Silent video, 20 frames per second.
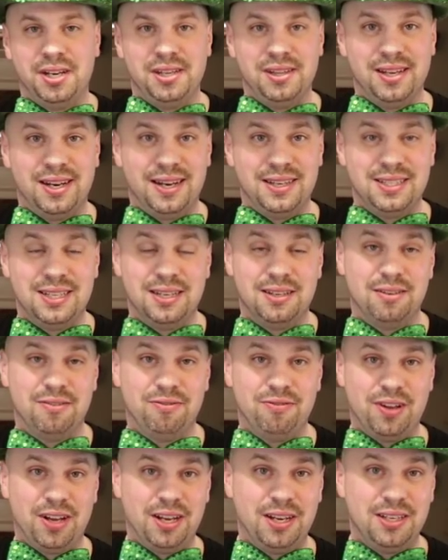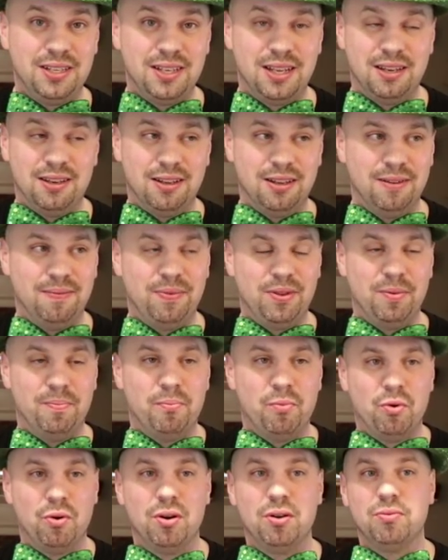that I tend to find. And the
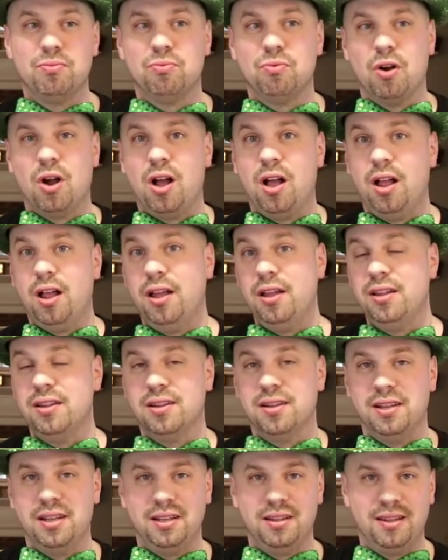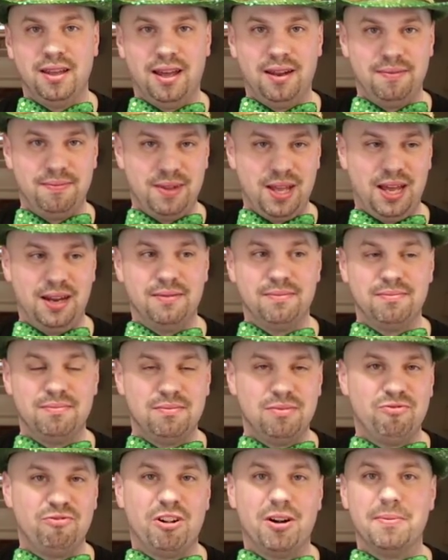more raw, like that
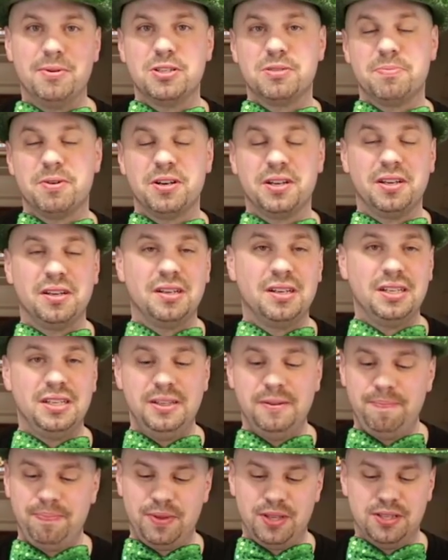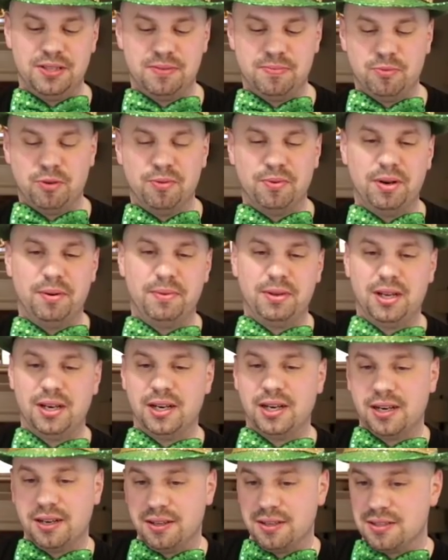farmer's market honey is more what I'm
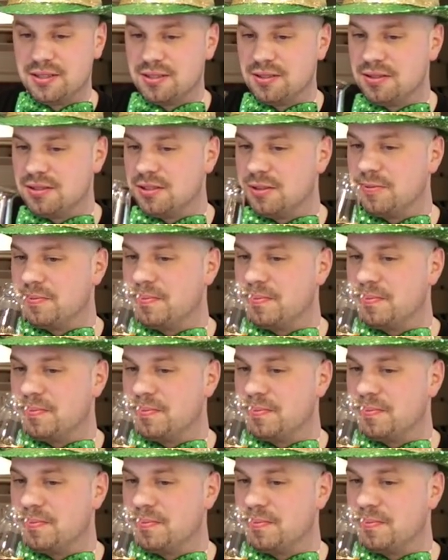getting out of this. So.